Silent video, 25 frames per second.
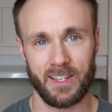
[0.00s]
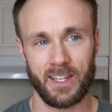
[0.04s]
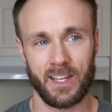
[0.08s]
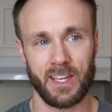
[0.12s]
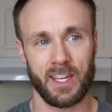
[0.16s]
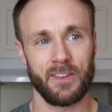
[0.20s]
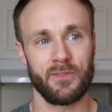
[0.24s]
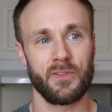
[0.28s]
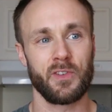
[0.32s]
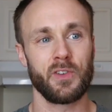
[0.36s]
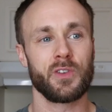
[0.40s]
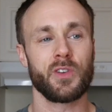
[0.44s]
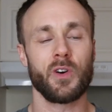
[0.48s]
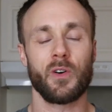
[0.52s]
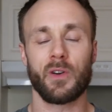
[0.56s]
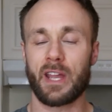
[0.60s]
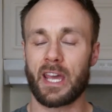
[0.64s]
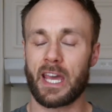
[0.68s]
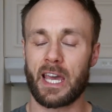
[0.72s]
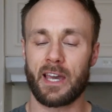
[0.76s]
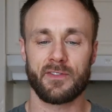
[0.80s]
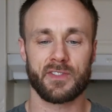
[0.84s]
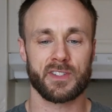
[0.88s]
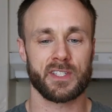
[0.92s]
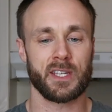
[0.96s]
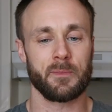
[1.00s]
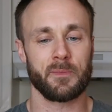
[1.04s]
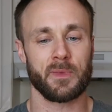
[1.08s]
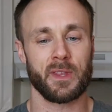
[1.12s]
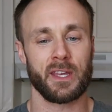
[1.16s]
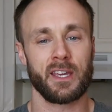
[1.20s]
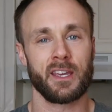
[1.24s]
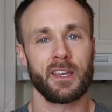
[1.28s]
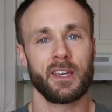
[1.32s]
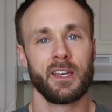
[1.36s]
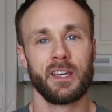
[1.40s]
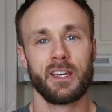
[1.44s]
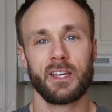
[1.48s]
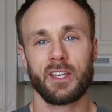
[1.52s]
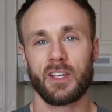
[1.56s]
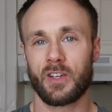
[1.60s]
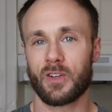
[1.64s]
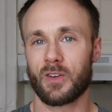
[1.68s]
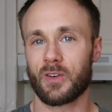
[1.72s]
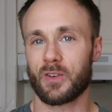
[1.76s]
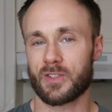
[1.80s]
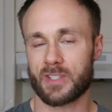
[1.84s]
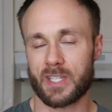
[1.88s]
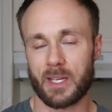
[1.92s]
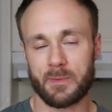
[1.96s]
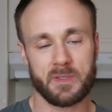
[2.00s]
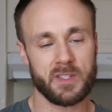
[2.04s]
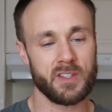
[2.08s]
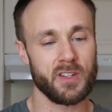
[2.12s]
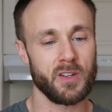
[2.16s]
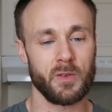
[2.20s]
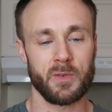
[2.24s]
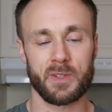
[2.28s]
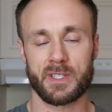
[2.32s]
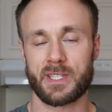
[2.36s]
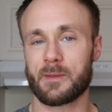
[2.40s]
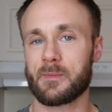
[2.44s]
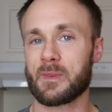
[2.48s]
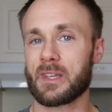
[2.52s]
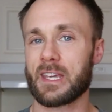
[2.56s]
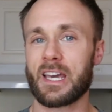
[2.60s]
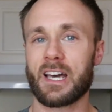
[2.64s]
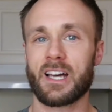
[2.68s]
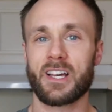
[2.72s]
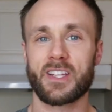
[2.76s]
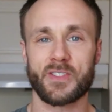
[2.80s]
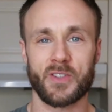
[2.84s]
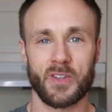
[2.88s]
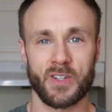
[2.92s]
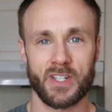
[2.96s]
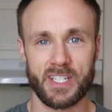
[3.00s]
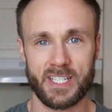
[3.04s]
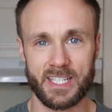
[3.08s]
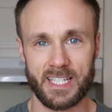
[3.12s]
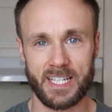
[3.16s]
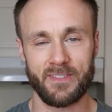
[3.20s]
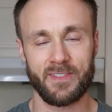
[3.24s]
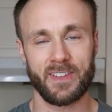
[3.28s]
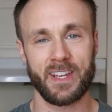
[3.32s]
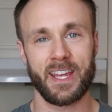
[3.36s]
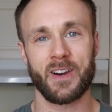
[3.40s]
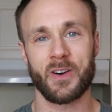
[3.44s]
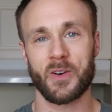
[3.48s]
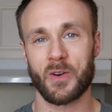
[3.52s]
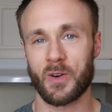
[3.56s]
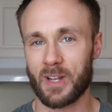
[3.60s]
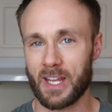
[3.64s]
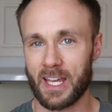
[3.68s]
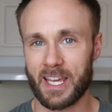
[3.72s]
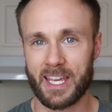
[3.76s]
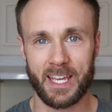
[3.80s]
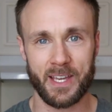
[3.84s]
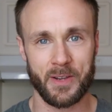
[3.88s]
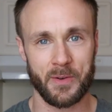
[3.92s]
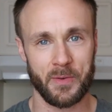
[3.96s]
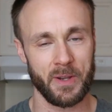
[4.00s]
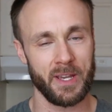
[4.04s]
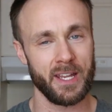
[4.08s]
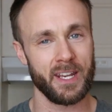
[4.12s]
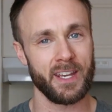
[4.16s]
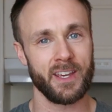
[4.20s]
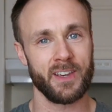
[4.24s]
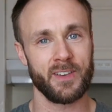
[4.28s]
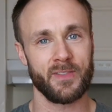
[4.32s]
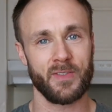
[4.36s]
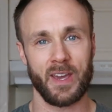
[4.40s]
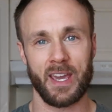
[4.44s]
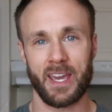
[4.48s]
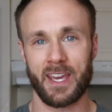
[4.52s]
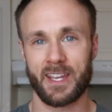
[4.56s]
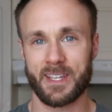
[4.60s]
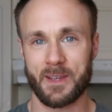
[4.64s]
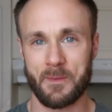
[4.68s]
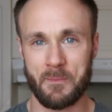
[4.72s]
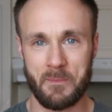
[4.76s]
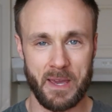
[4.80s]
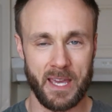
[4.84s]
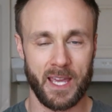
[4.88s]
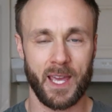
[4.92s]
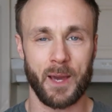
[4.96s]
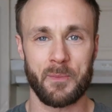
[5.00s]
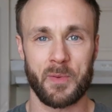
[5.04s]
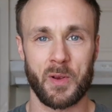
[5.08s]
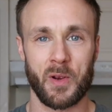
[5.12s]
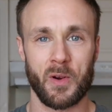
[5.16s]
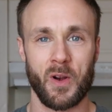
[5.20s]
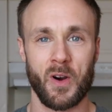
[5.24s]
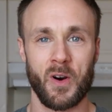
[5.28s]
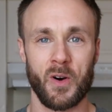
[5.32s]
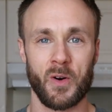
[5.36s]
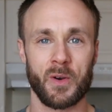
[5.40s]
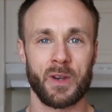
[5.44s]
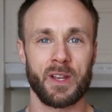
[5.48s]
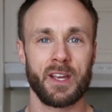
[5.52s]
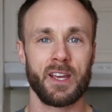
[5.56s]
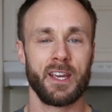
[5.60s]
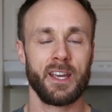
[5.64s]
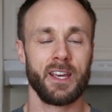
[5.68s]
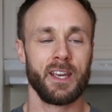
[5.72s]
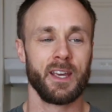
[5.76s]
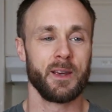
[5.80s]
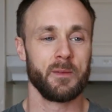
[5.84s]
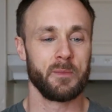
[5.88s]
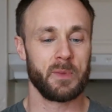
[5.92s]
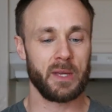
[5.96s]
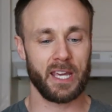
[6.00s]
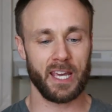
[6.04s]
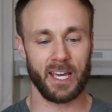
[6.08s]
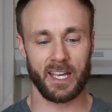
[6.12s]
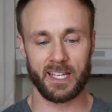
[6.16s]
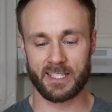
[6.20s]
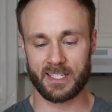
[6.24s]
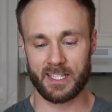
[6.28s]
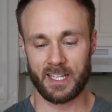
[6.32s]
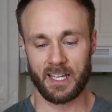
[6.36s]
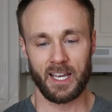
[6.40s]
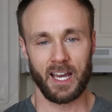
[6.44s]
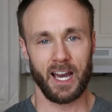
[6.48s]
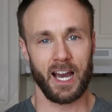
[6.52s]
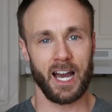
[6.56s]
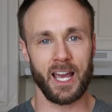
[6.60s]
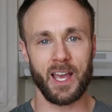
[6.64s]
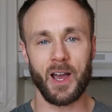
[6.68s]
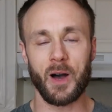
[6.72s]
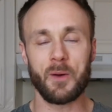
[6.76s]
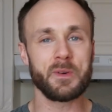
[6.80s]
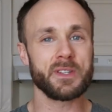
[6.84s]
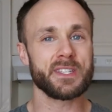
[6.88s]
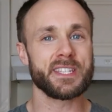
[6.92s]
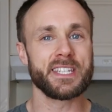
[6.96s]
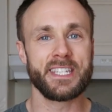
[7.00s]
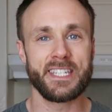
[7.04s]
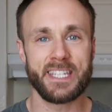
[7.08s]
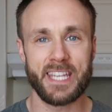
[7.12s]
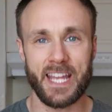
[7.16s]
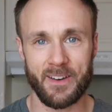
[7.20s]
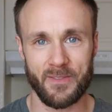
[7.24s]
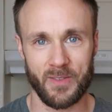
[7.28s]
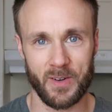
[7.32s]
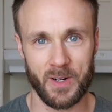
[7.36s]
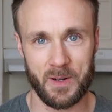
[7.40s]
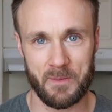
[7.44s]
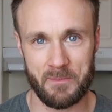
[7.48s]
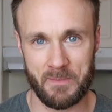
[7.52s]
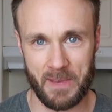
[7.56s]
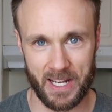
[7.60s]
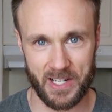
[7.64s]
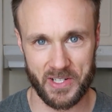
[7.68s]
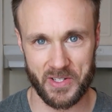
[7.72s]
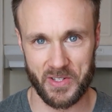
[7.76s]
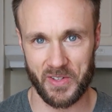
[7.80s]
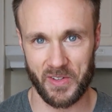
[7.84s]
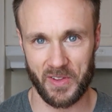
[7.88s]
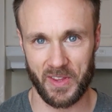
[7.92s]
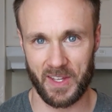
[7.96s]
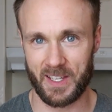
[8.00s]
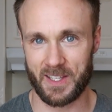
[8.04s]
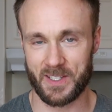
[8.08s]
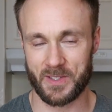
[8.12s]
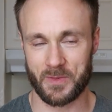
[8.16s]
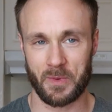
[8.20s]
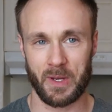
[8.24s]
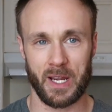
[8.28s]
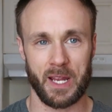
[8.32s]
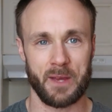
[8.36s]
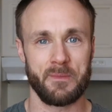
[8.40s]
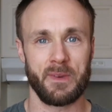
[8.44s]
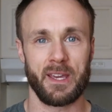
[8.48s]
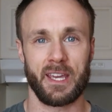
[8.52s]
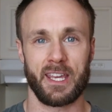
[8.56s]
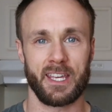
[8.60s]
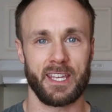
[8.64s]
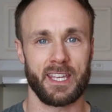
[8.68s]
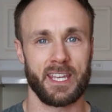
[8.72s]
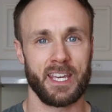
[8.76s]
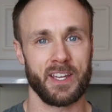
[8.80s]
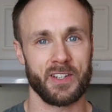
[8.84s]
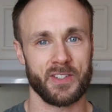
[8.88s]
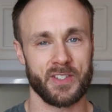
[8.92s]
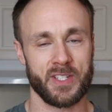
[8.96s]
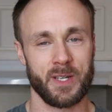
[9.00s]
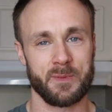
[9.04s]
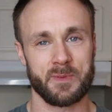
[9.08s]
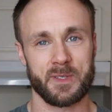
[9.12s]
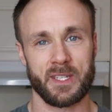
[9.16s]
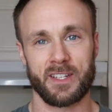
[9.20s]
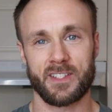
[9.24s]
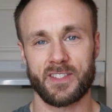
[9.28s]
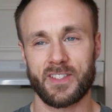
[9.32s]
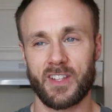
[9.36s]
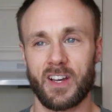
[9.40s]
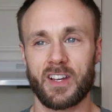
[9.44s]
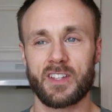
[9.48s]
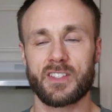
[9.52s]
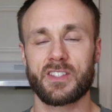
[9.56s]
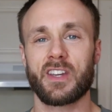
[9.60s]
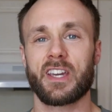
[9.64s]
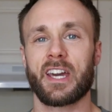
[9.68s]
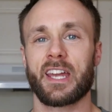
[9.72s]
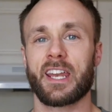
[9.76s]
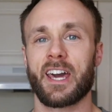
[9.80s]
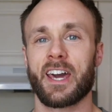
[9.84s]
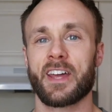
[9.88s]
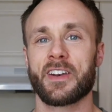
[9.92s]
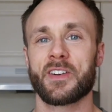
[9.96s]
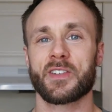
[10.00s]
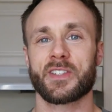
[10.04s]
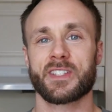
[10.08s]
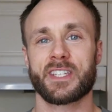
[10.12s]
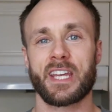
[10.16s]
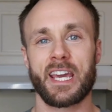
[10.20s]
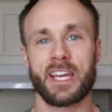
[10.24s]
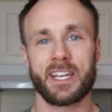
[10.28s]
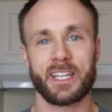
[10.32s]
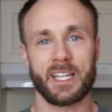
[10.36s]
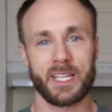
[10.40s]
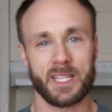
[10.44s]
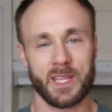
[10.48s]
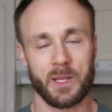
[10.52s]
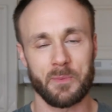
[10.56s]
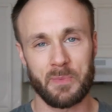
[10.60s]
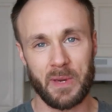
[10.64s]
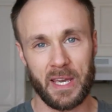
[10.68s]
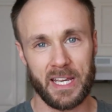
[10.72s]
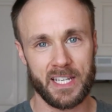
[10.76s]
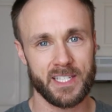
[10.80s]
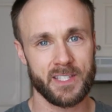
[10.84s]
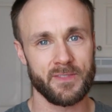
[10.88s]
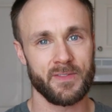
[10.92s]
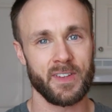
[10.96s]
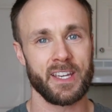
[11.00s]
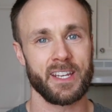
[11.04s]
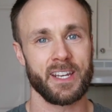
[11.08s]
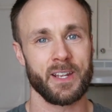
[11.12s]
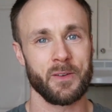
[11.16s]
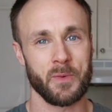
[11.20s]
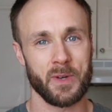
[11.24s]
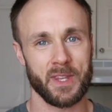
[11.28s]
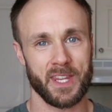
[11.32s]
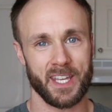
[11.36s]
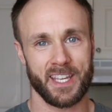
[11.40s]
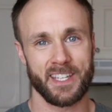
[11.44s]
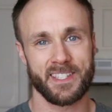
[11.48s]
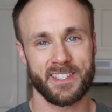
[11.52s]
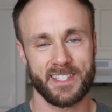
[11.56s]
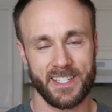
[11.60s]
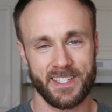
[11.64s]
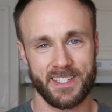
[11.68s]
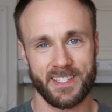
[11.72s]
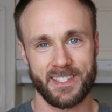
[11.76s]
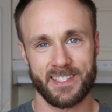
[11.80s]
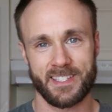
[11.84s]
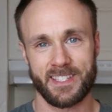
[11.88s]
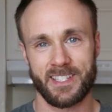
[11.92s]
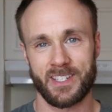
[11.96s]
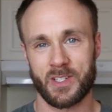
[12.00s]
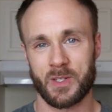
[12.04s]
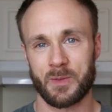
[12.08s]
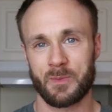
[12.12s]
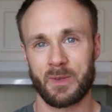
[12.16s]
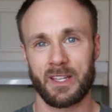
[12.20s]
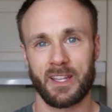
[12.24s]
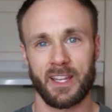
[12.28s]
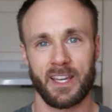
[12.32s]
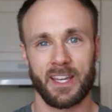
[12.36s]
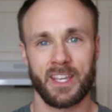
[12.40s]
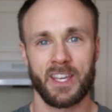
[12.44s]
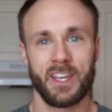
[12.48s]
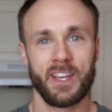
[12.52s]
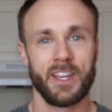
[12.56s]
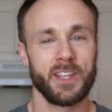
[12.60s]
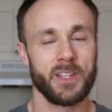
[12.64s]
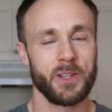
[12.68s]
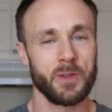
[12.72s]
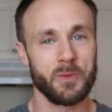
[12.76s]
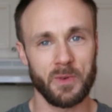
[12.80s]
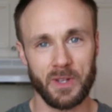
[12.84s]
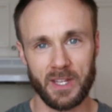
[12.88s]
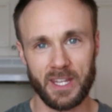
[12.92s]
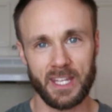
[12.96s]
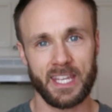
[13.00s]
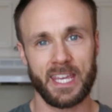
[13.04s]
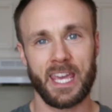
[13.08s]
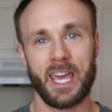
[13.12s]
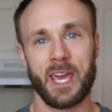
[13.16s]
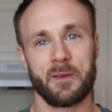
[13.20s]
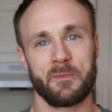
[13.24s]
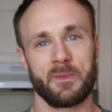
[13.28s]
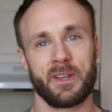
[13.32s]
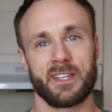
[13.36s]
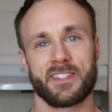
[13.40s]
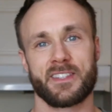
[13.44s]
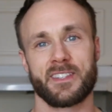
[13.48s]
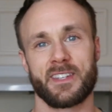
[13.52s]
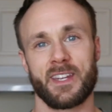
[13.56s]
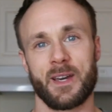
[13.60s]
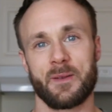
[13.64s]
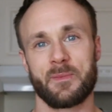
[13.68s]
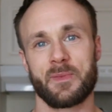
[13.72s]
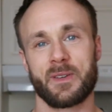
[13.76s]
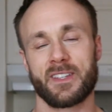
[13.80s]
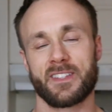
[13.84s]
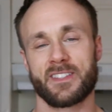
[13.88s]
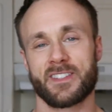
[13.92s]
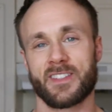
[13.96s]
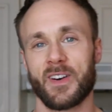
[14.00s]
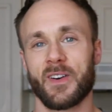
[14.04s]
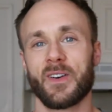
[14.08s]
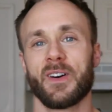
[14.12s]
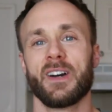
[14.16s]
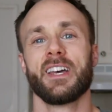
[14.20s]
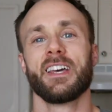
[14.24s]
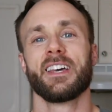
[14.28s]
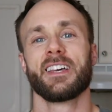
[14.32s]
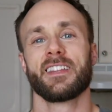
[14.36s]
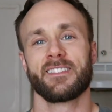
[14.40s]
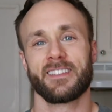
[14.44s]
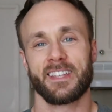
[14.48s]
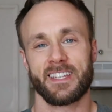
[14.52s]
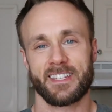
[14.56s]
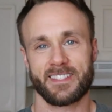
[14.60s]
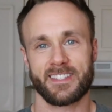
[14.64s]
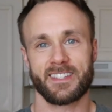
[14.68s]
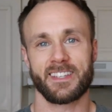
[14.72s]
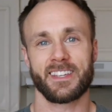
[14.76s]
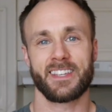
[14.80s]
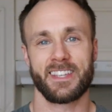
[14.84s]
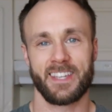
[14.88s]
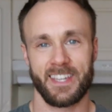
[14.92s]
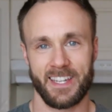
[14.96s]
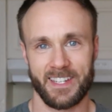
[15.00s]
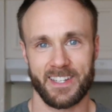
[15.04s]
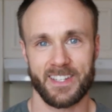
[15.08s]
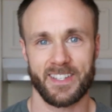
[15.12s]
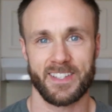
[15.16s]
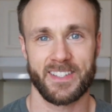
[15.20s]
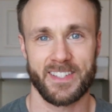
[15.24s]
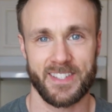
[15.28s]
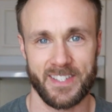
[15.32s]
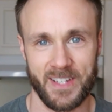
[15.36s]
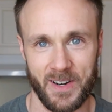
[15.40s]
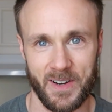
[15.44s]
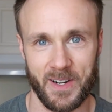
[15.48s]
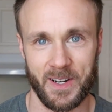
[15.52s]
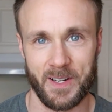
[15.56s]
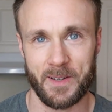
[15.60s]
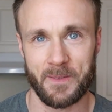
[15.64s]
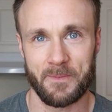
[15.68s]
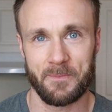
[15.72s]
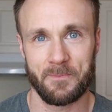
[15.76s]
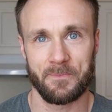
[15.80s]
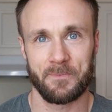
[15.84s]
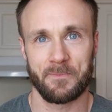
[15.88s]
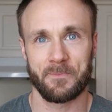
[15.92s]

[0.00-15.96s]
Like if you don't have something, you know, substitute it with something else, or just leave it out, or like get creative and make up your own, because I almost never measure these when I'm making kale chips, and as long as you kind of understand like the base of it and what the consistency should be like, you really can't mess it up. So let's get started.